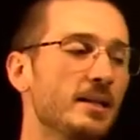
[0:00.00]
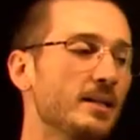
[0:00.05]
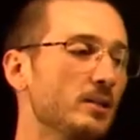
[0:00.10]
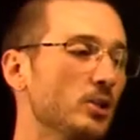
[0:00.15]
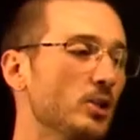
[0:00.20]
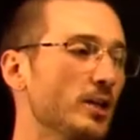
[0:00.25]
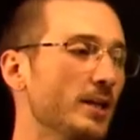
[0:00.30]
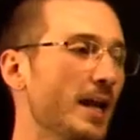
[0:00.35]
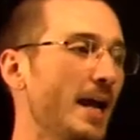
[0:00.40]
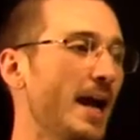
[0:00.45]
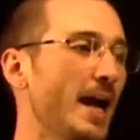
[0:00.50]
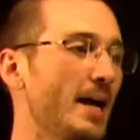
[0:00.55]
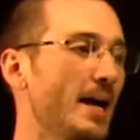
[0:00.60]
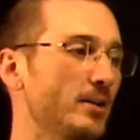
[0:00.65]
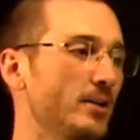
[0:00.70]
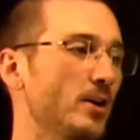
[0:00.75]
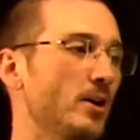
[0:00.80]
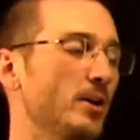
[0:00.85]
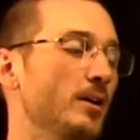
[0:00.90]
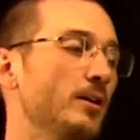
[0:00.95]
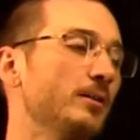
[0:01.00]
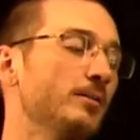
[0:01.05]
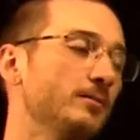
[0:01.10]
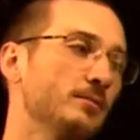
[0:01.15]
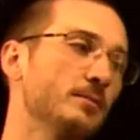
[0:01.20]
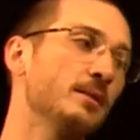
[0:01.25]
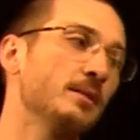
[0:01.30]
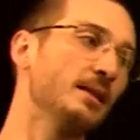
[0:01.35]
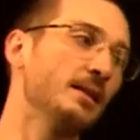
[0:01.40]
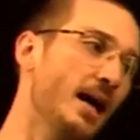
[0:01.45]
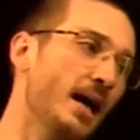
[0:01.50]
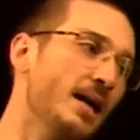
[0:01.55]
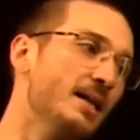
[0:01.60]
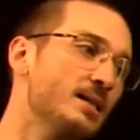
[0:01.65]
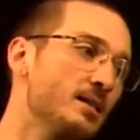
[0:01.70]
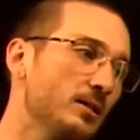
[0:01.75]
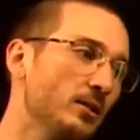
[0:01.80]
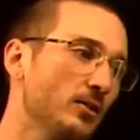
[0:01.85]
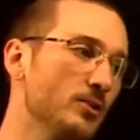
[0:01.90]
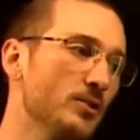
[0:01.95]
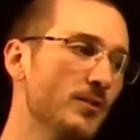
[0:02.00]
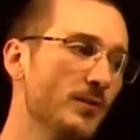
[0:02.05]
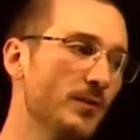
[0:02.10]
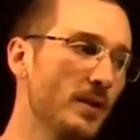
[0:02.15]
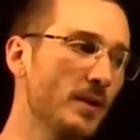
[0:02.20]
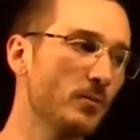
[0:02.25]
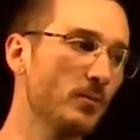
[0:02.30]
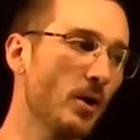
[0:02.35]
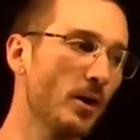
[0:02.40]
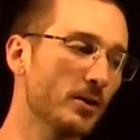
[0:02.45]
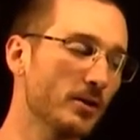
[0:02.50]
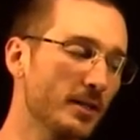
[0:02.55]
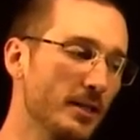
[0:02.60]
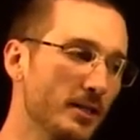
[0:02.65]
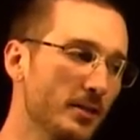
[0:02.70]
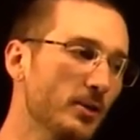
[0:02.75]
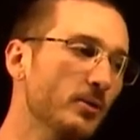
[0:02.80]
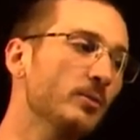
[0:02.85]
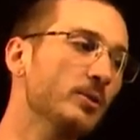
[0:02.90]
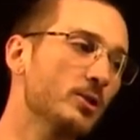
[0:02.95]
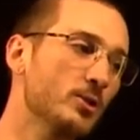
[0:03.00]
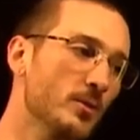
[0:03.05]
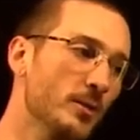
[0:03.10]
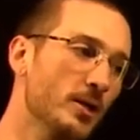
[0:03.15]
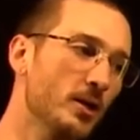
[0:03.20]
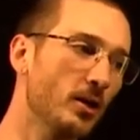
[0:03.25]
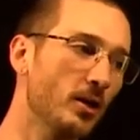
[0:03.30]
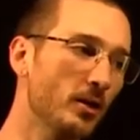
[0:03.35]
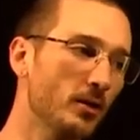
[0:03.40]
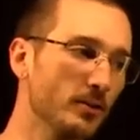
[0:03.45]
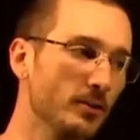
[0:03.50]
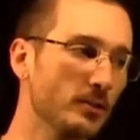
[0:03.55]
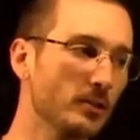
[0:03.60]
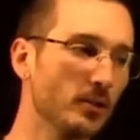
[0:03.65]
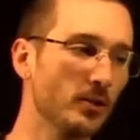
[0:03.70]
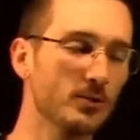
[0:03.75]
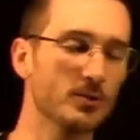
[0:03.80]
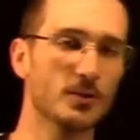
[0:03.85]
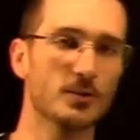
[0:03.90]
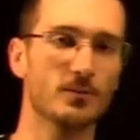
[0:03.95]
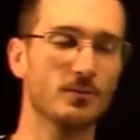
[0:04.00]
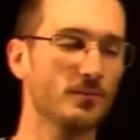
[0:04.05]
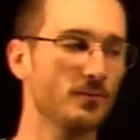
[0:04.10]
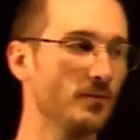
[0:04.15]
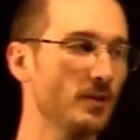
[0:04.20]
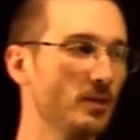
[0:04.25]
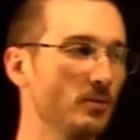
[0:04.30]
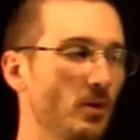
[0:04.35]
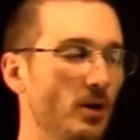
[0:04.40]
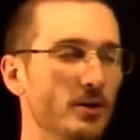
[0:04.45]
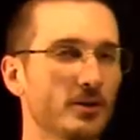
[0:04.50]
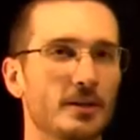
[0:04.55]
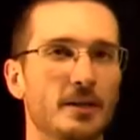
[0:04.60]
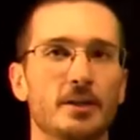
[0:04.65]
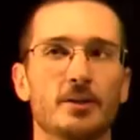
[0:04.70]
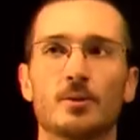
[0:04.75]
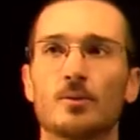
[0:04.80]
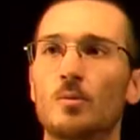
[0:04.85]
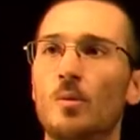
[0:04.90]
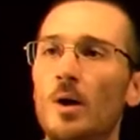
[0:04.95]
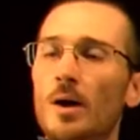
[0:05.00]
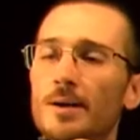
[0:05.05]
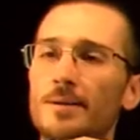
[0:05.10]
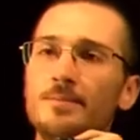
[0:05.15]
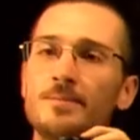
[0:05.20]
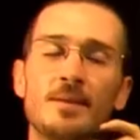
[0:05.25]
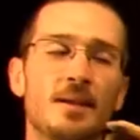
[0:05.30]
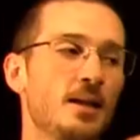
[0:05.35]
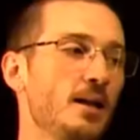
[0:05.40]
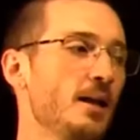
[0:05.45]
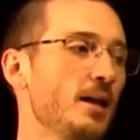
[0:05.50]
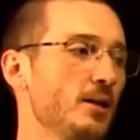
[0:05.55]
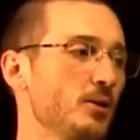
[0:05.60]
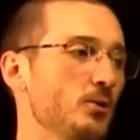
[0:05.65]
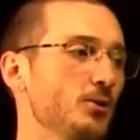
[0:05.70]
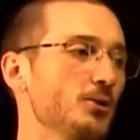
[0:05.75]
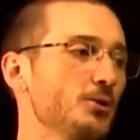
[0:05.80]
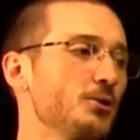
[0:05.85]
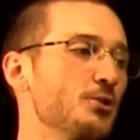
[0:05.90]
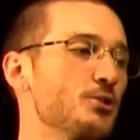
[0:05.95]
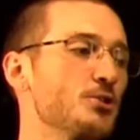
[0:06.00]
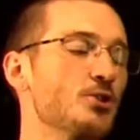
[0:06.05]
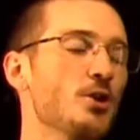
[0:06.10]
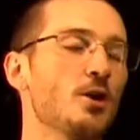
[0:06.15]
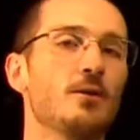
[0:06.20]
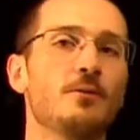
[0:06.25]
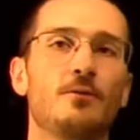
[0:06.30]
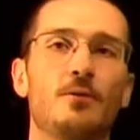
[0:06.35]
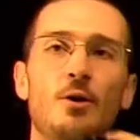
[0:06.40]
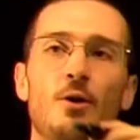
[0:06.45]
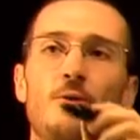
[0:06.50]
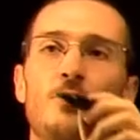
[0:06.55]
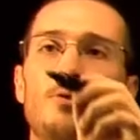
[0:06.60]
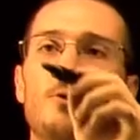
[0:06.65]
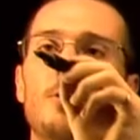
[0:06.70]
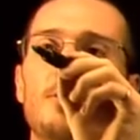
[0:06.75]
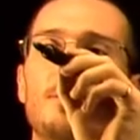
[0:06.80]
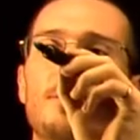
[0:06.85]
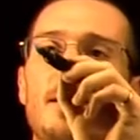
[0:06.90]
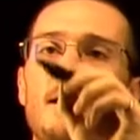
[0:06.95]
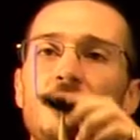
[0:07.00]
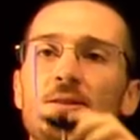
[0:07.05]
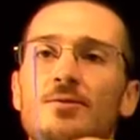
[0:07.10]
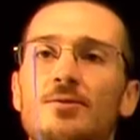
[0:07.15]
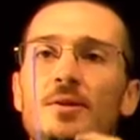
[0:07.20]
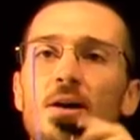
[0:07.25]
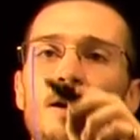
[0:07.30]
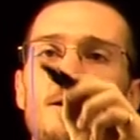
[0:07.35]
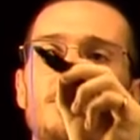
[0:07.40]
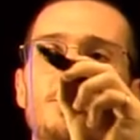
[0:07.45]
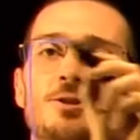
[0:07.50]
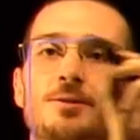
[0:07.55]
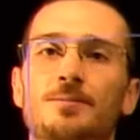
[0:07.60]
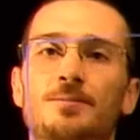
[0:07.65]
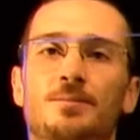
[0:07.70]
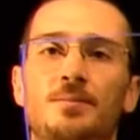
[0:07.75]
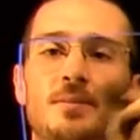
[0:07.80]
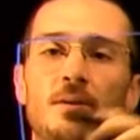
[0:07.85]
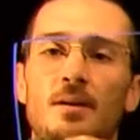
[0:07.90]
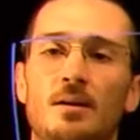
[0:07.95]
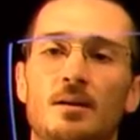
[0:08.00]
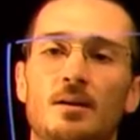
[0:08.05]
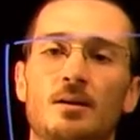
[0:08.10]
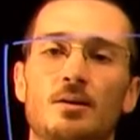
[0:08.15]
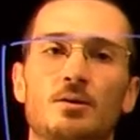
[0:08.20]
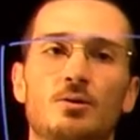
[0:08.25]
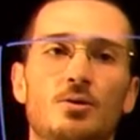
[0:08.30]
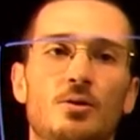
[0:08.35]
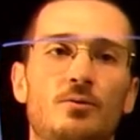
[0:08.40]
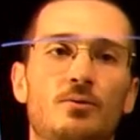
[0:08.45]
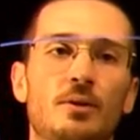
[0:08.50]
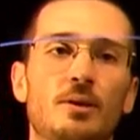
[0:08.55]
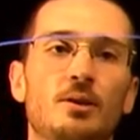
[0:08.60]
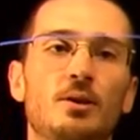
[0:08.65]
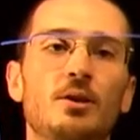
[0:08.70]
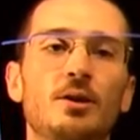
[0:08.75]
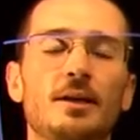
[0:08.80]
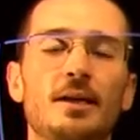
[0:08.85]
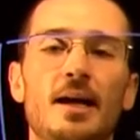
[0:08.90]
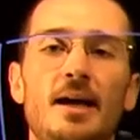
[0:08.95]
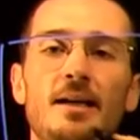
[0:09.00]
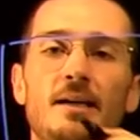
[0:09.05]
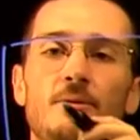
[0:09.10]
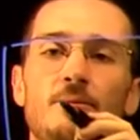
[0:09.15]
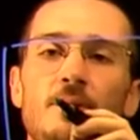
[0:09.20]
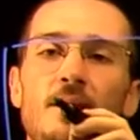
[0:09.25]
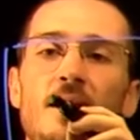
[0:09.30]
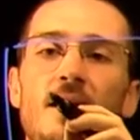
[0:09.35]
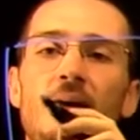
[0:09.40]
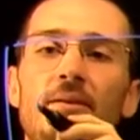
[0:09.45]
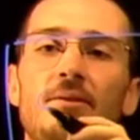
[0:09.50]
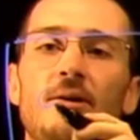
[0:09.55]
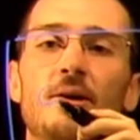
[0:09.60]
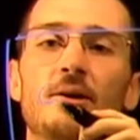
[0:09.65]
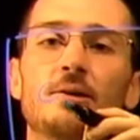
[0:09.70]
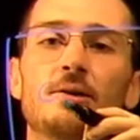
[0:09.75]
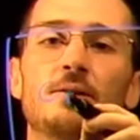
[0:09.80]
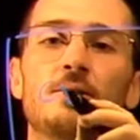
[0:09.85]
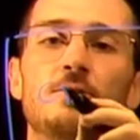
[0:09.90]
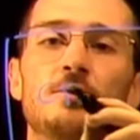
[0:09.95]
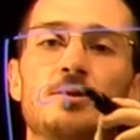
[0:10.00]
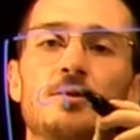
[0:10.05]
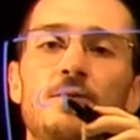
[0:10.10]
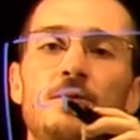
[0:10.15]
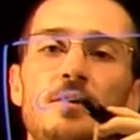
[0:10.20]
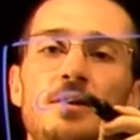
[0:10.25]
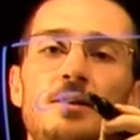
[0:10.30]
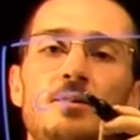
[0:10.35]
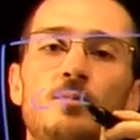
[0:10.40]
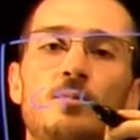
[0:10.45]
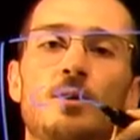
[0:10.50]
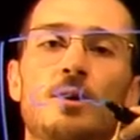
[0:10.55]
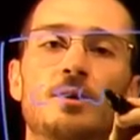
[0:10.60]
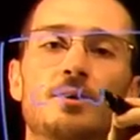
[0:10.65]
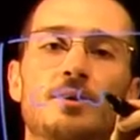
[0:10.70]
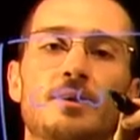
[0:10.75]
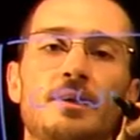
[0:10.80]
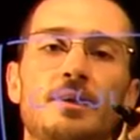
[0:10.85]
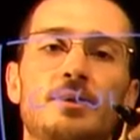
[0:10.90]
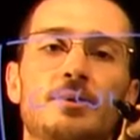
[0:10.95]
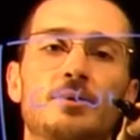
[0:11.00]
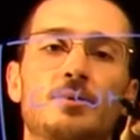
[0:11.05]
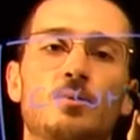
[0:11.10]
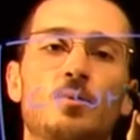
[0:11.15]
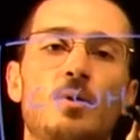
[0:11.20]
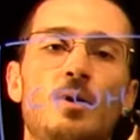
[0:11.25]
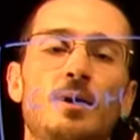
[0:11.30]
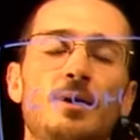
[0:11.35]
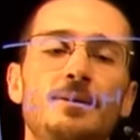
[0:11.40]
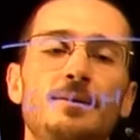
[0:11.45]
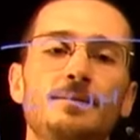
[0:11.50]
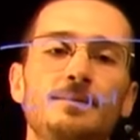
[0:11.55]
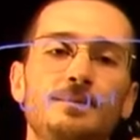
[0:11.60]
look at our last closed feed water heater, which we called closed feed water heater 1, in order to solve for a third mass fraction. So if we look at it, we have our closed feed water heater 1,